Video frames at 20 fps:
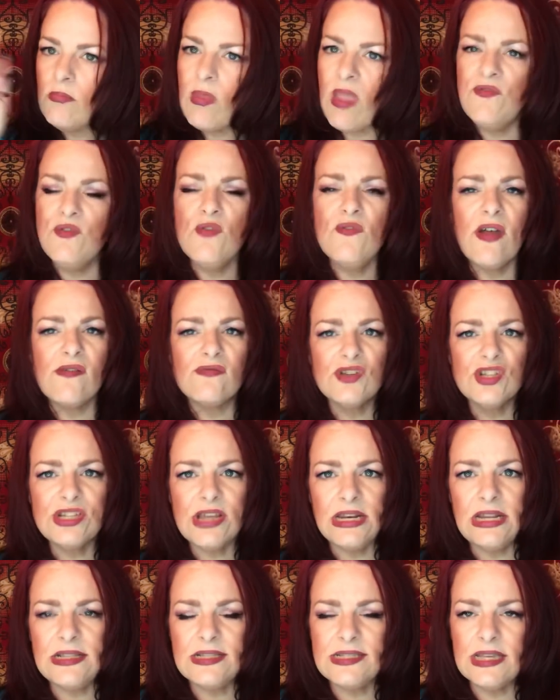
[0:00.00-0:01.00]
If you've ever
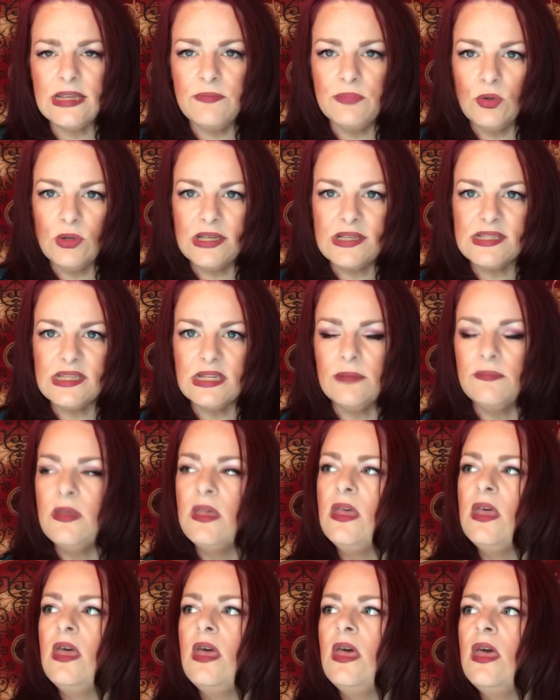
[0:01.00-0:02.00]
studied Zen Buddhism,
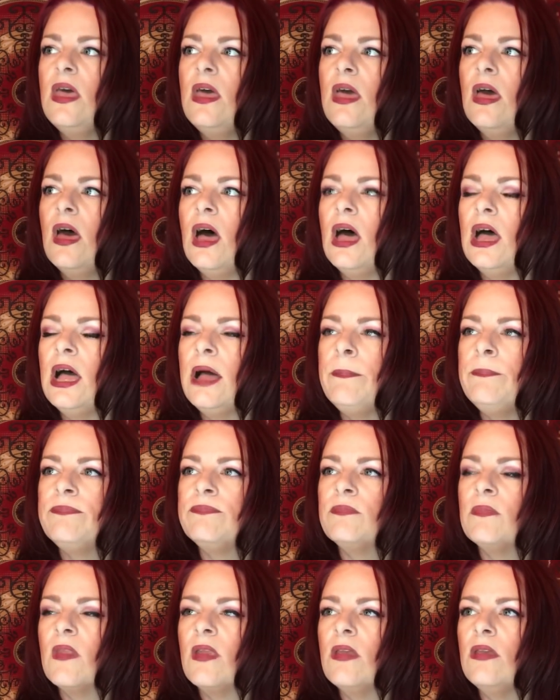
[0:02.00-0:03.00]

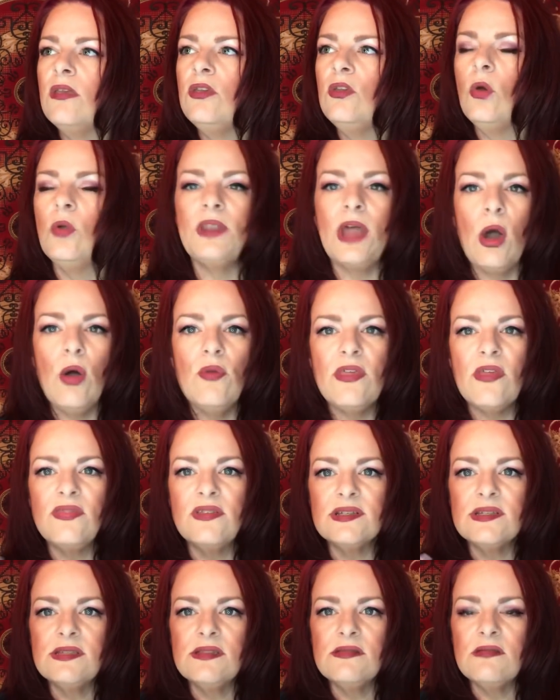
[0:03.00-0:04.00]
you'll know that
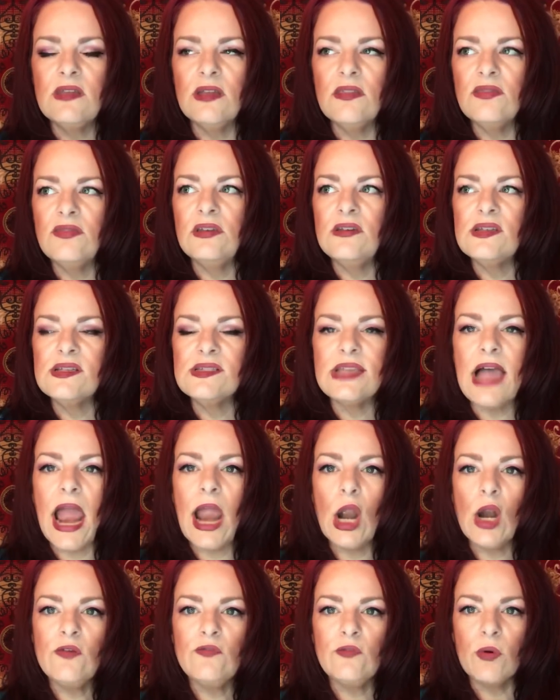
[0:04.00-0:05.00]
the
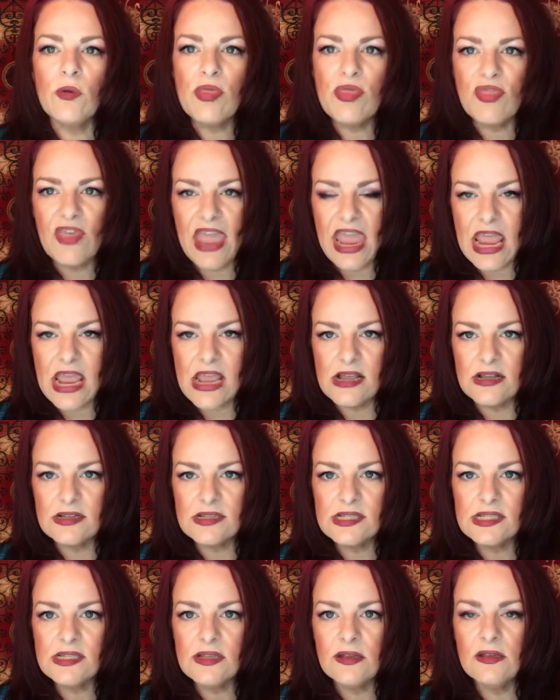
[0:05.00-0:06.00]
desire for
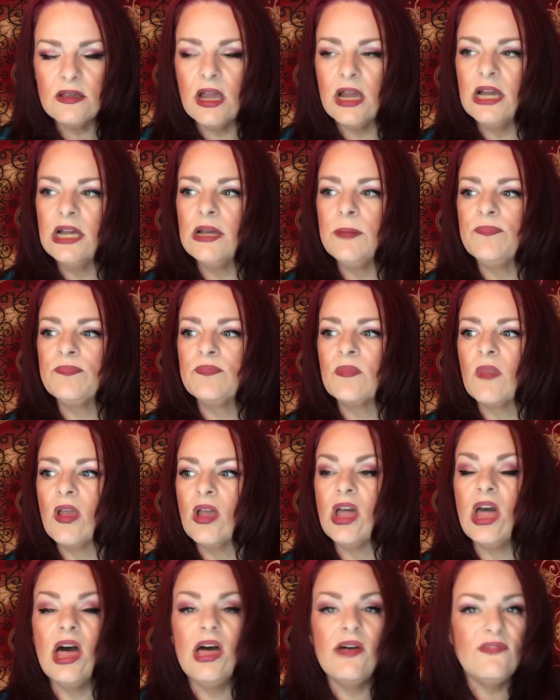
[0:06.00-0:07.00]
things,
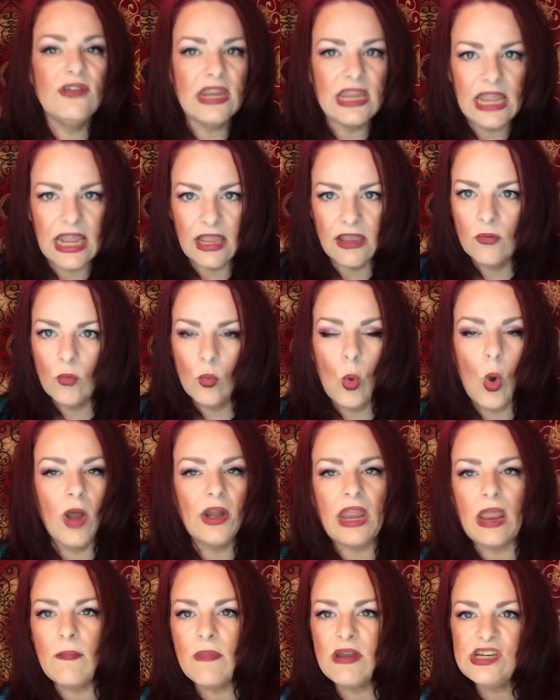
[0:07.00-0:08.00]
coveting,
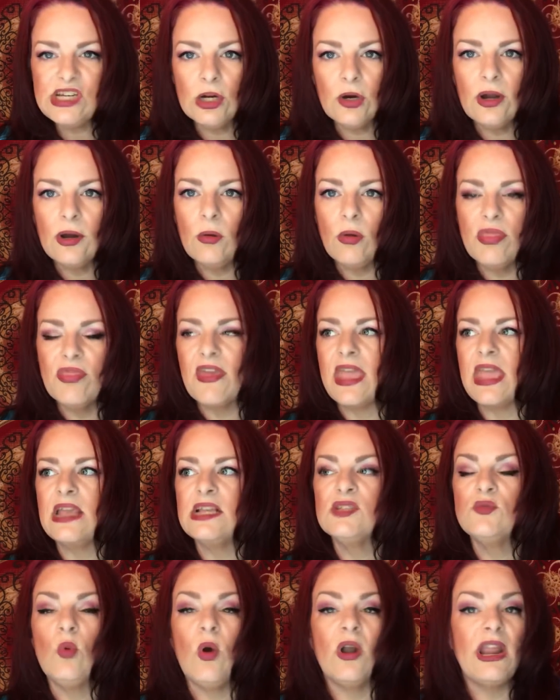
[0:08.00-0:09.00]
wanting material
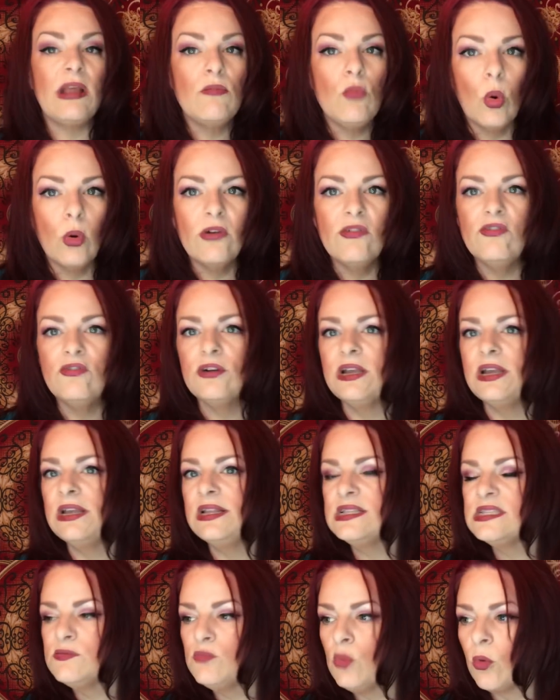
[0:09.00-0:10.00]
things, wanting more
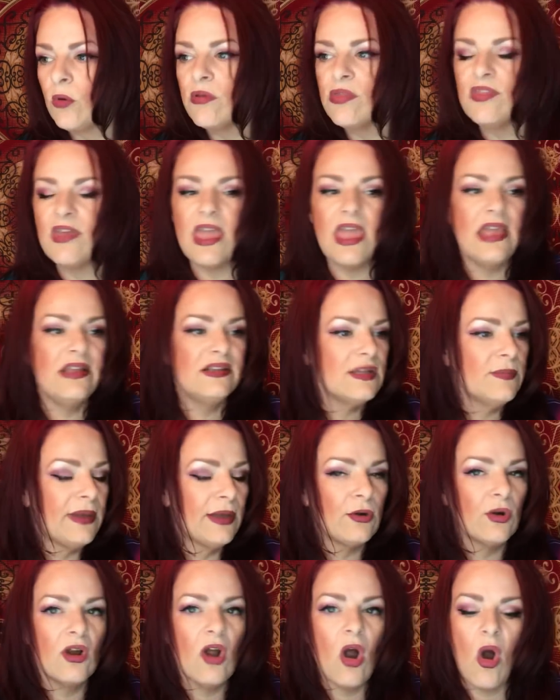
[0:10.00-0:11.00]
friends, more things, a
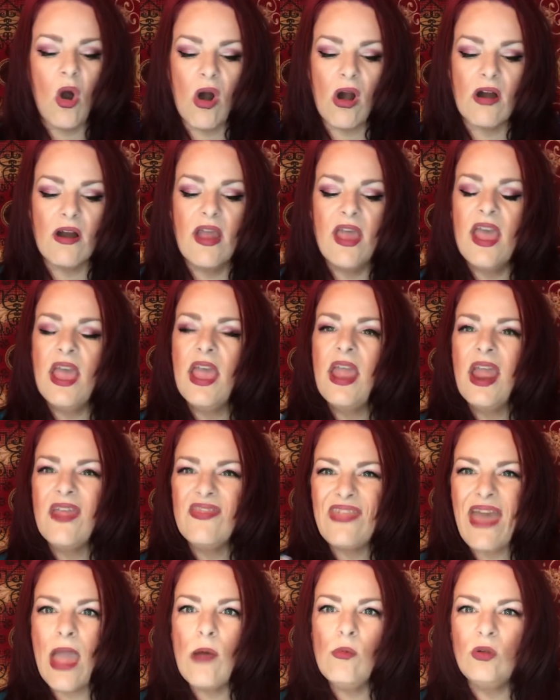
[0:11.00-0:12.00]
better car,
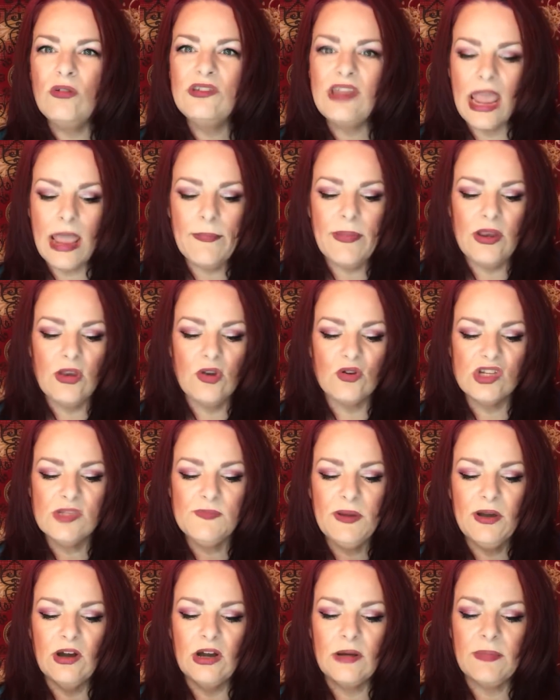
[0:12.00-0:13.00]
that will dampen your
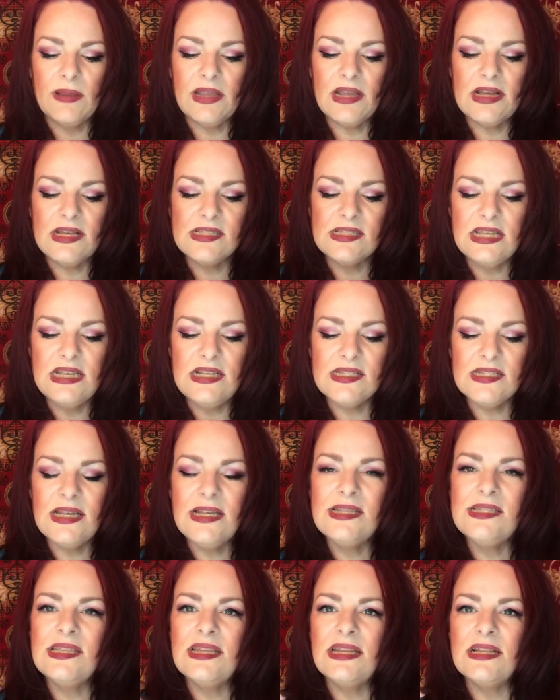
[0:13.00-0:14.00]
spirit, because he
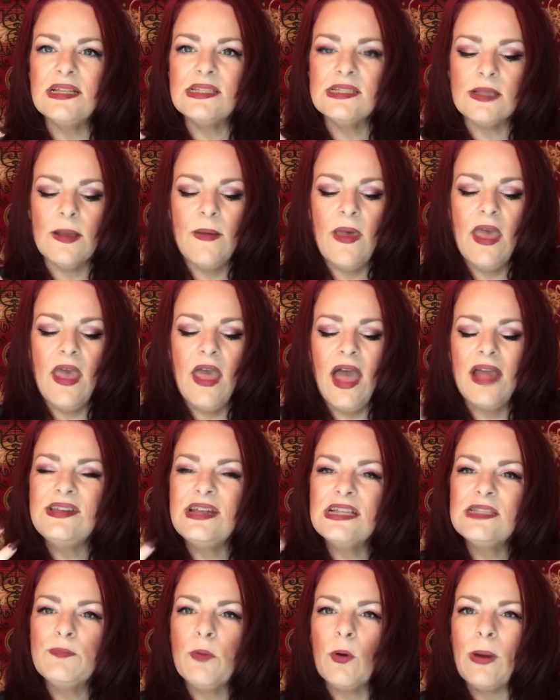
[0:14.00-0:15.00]
says that it's a
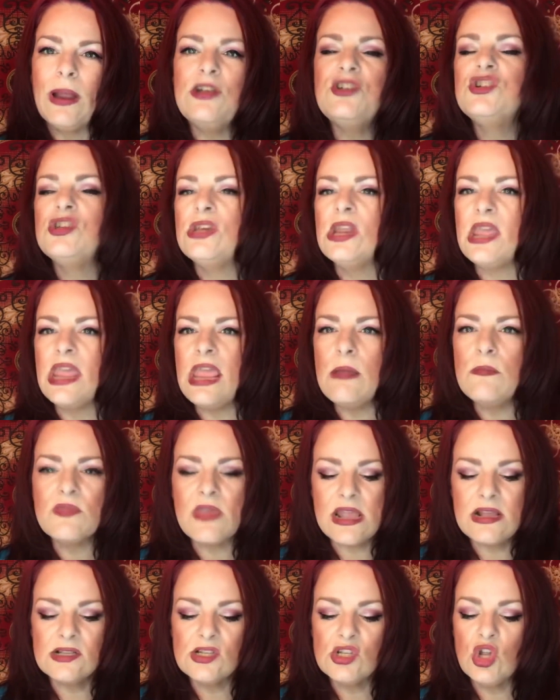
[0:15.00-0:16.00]
desperation to keep
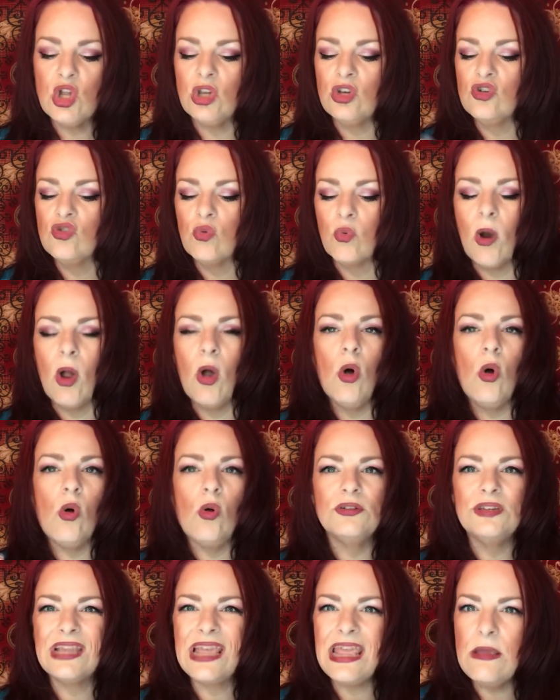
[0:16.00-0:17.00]
things
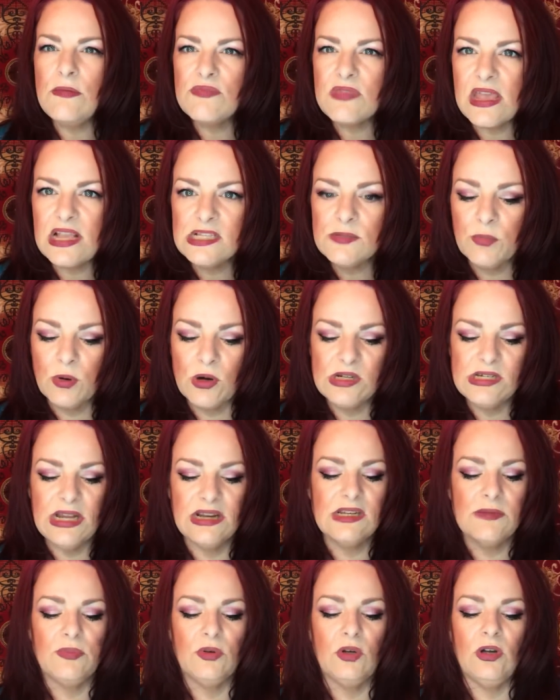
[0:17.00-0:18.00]
controlled, to keep things
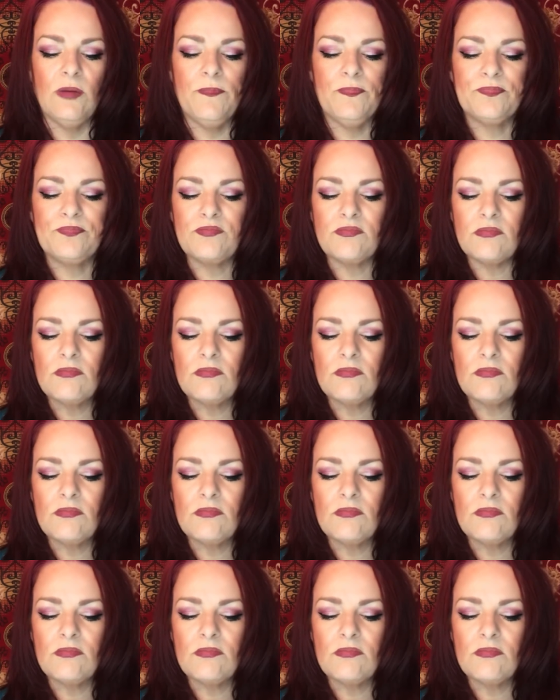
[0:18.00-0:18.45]
predictable.